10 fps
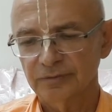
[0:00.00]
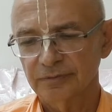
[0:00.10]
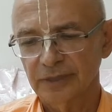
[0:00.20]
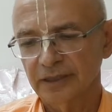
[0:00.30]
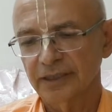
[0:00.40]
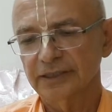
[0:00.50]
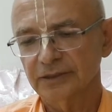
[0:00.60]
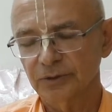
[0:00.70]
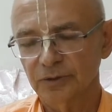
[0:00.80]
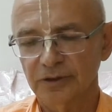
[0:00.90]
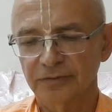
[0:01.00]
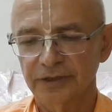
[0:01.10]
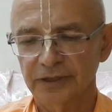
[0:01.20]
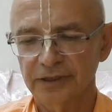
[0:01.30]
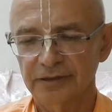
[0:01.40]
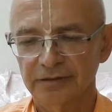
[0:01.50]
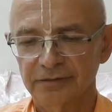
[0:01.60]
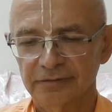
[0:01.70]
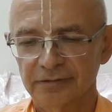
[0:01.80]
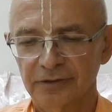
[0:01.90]
Unless you are very
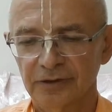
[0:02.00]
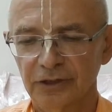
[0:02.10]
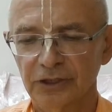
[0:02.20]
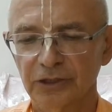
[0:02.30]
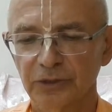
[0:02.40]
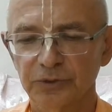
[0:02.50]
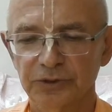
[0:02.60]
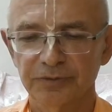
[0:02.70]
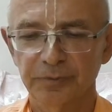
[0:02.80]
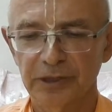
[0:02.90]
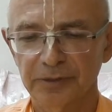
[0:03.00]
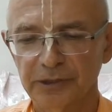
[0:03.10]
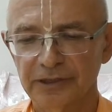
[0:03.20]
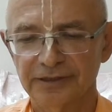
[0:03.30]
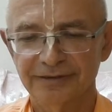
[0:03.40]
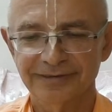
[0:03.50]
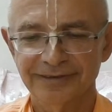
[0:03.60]
reclusive Brahmana.